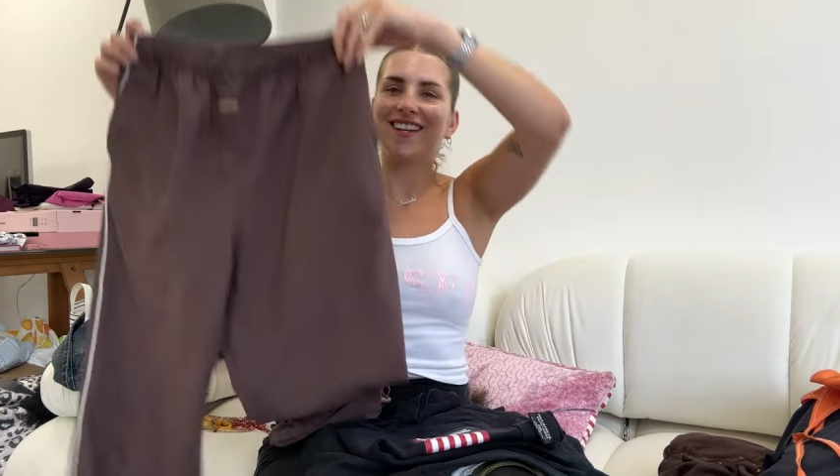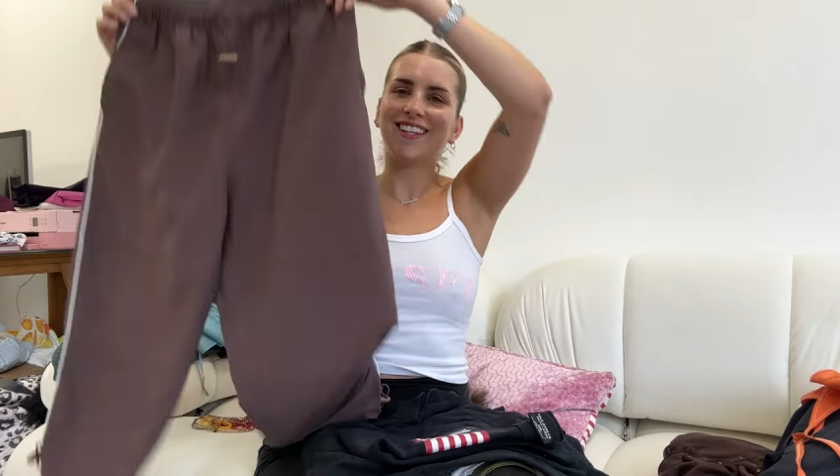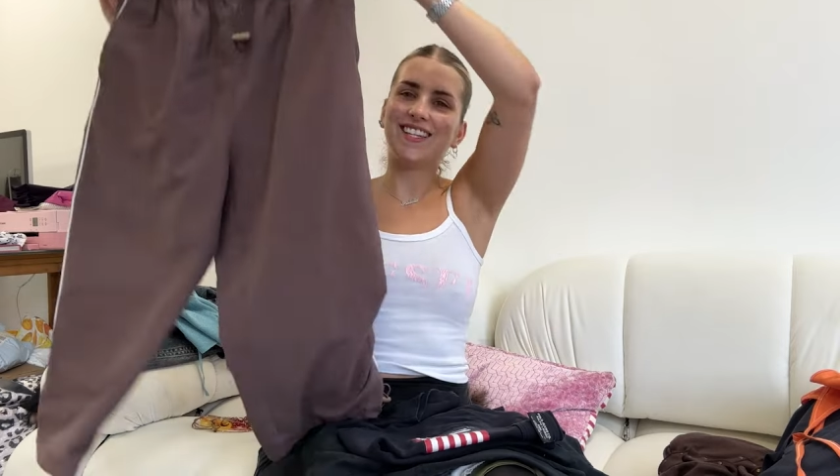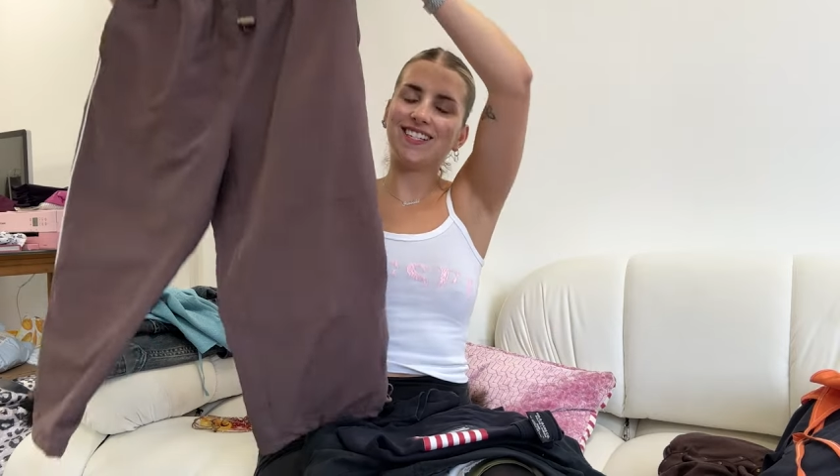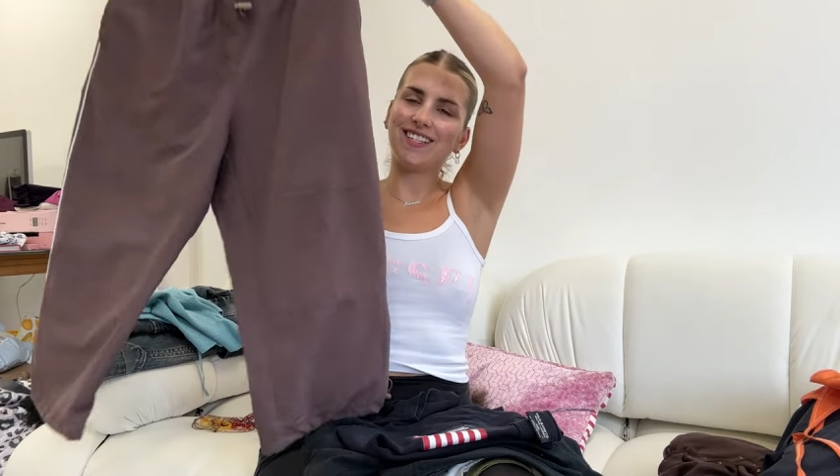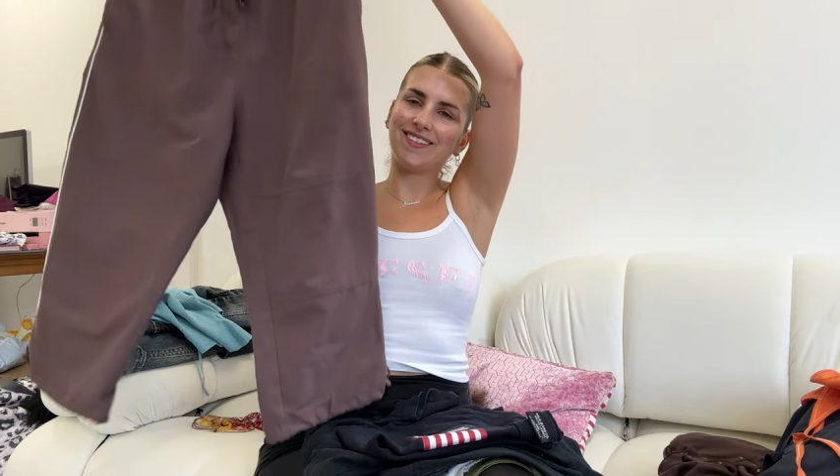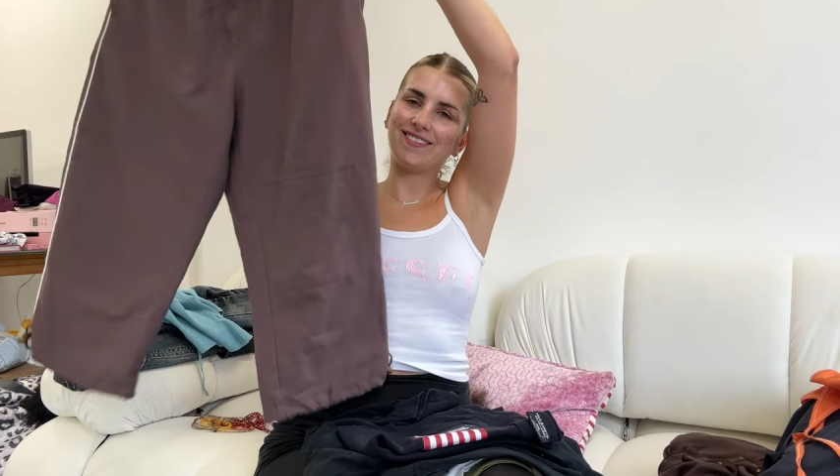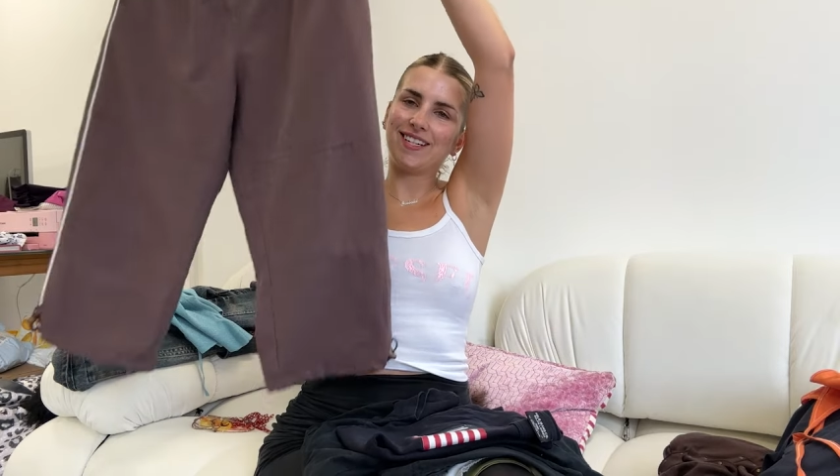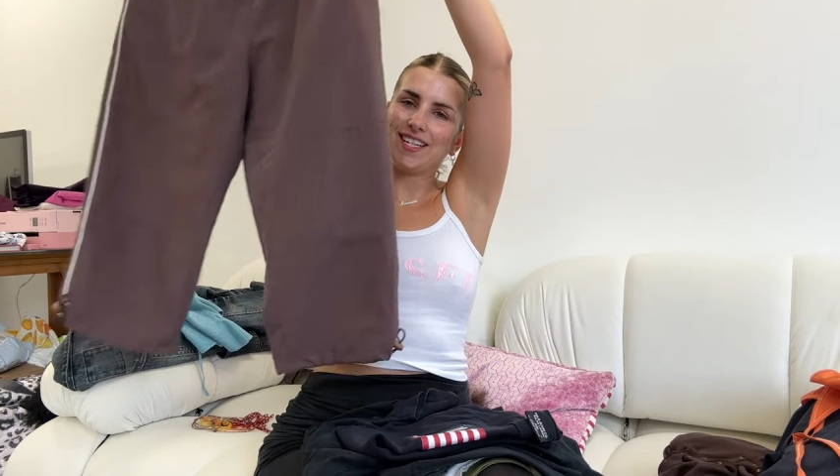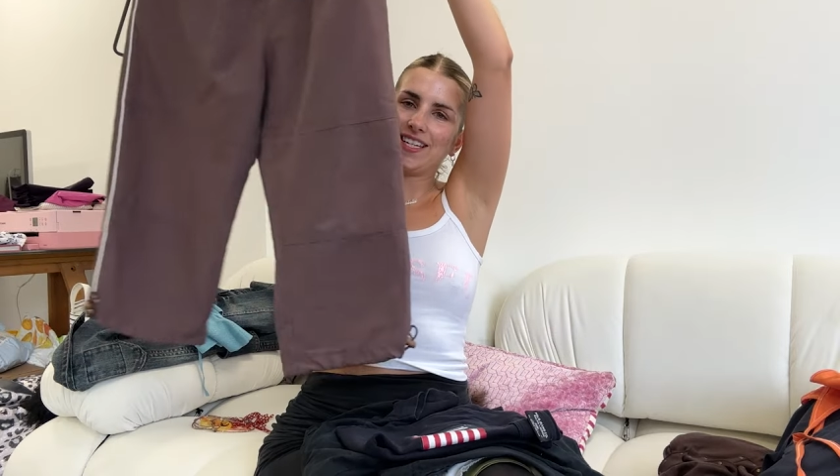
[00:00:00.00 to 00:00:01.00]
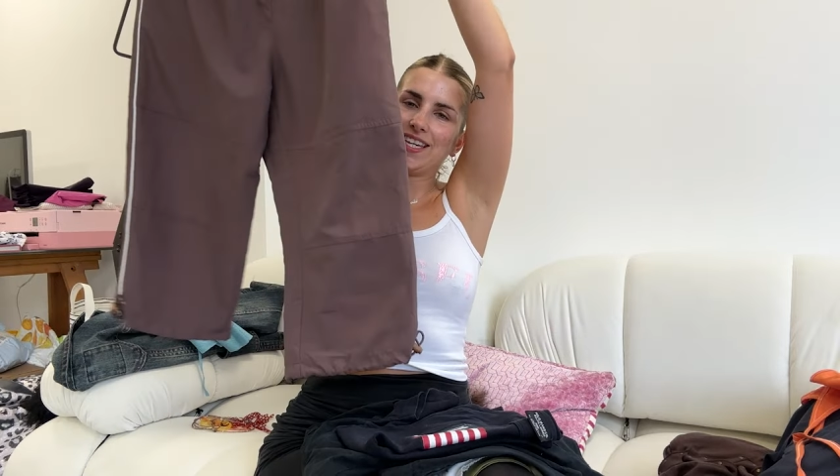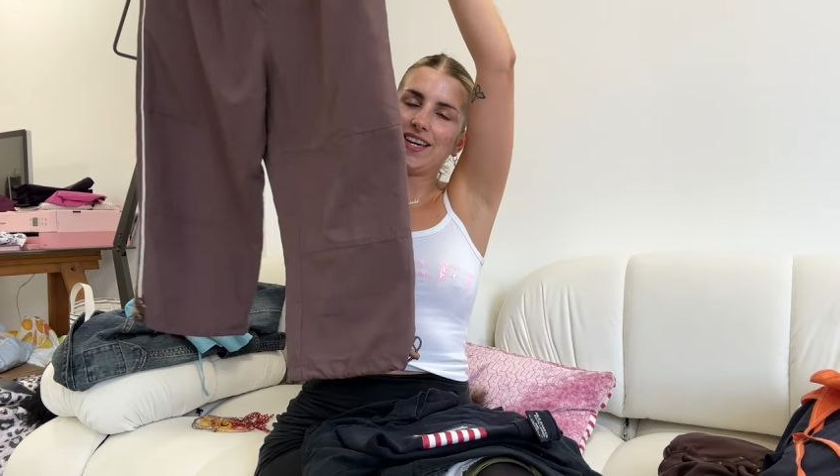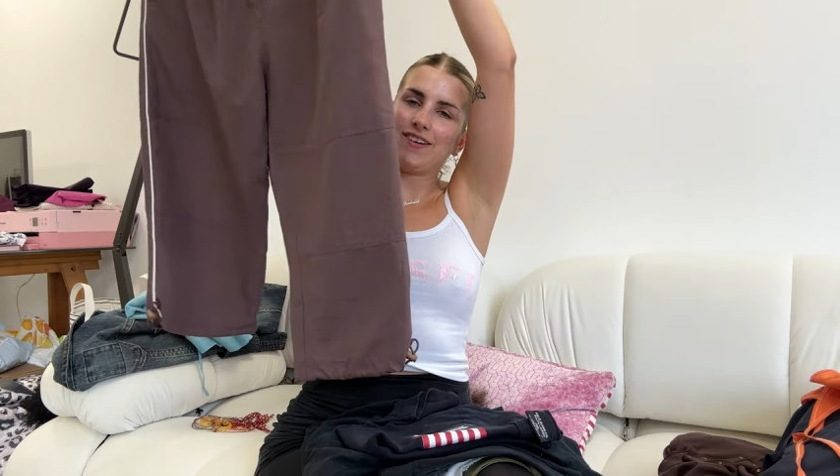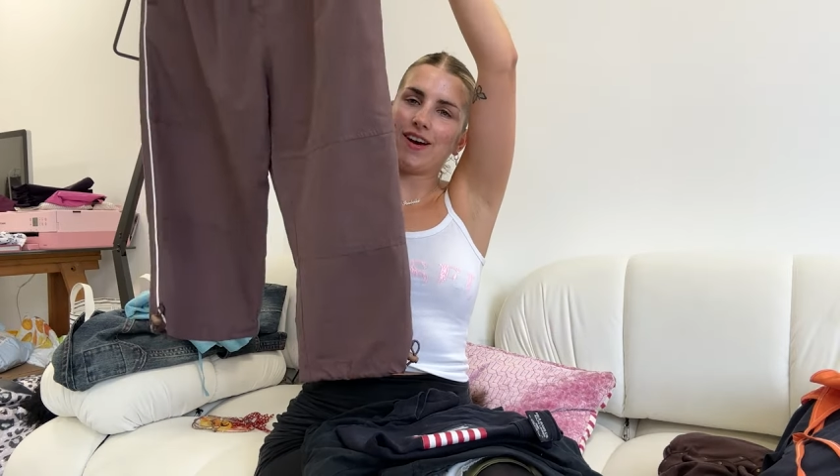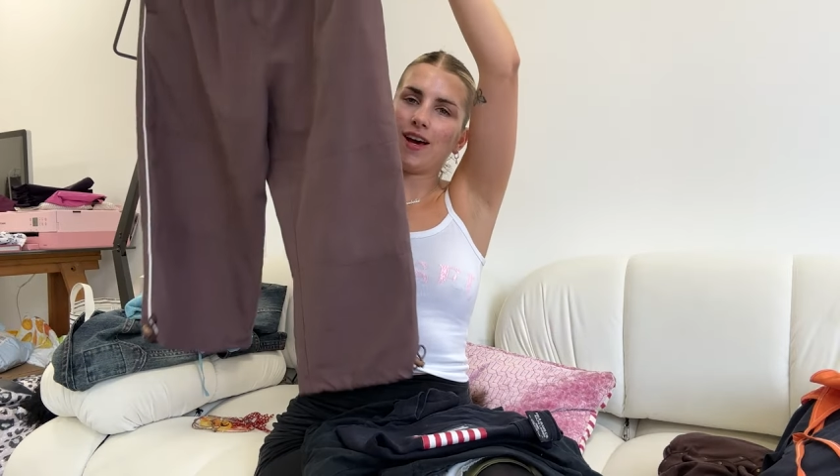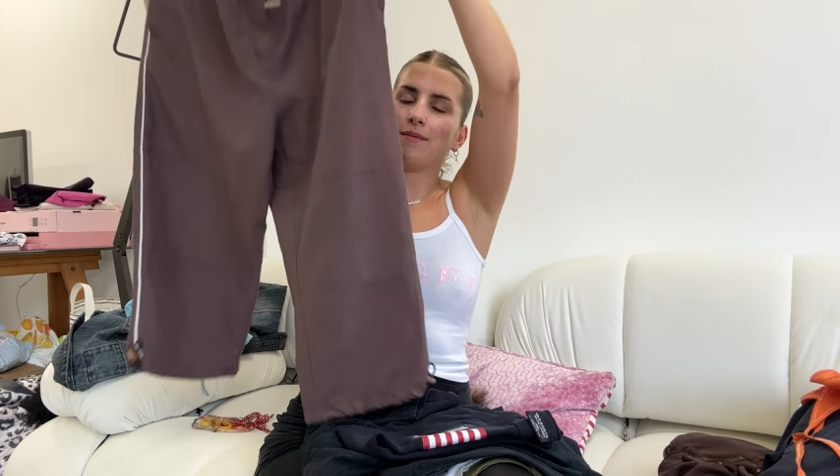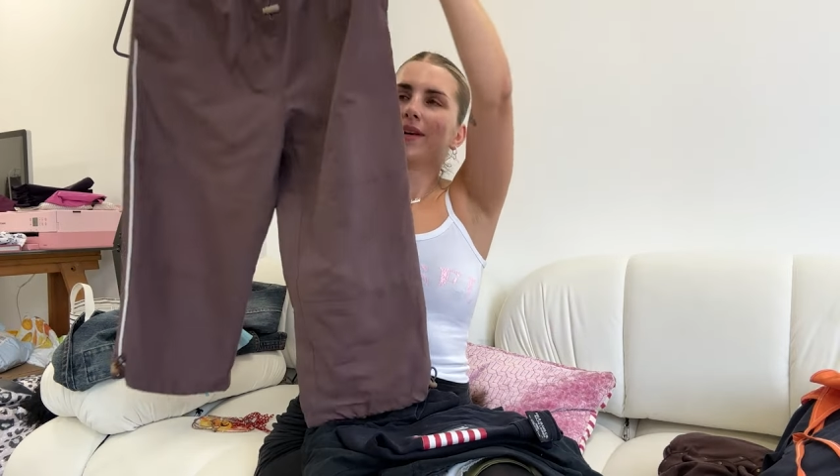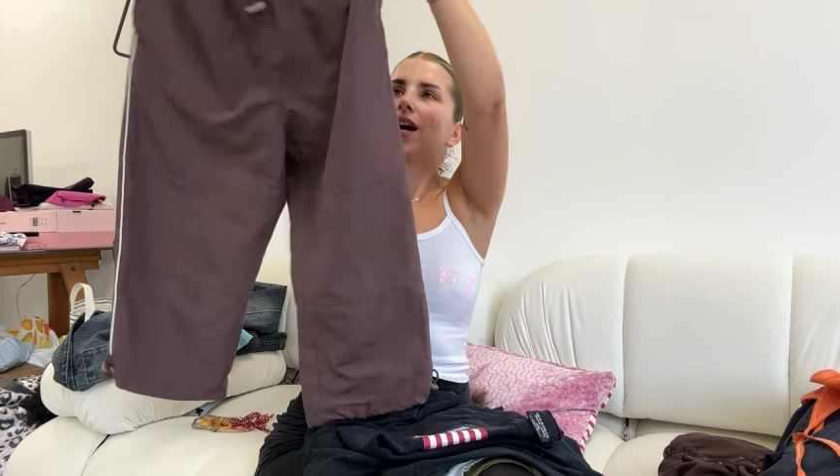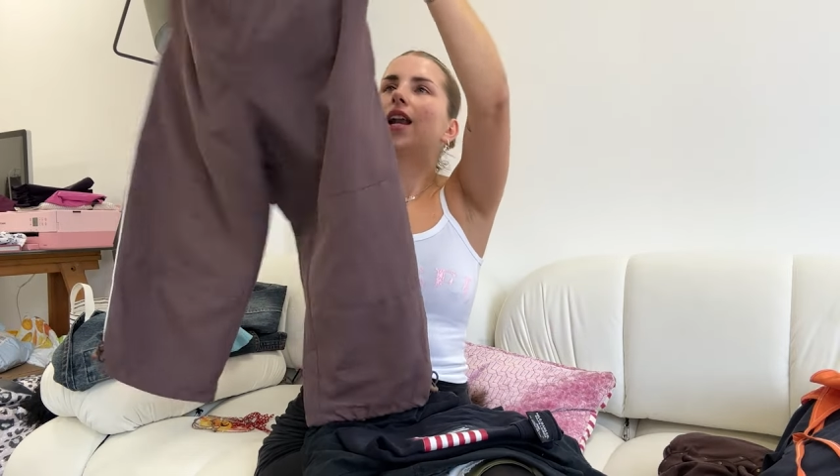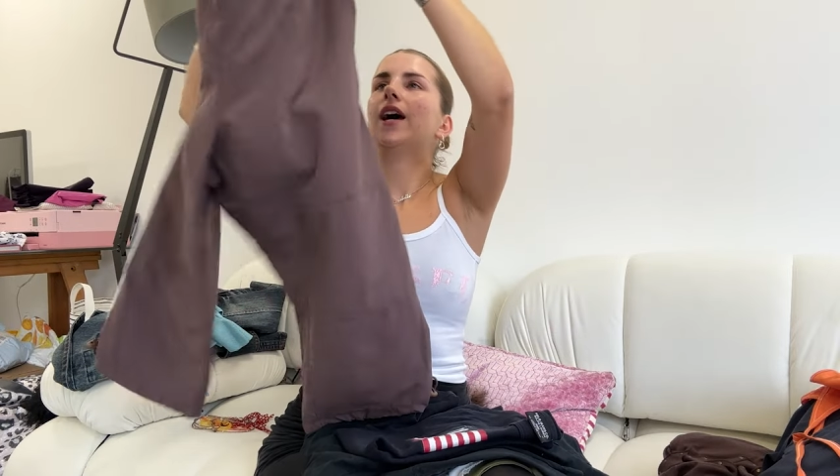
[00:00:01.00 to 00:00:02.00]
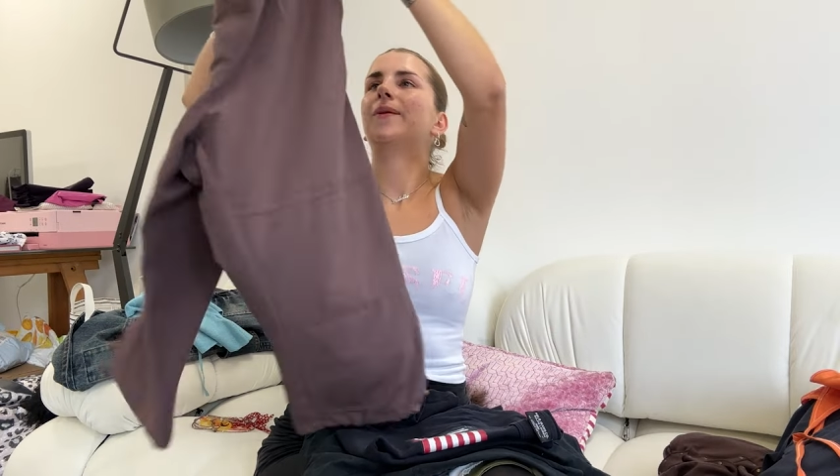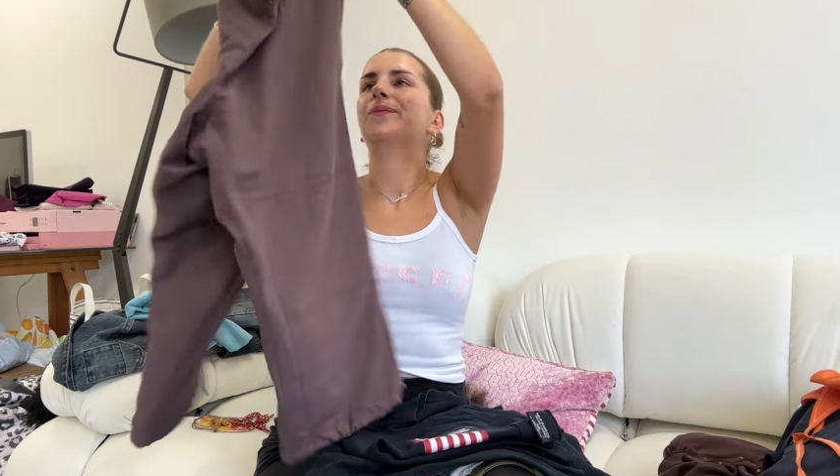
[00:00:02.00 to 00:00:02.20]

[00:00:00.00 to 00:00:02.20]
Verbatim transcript: These are a really cute um, colour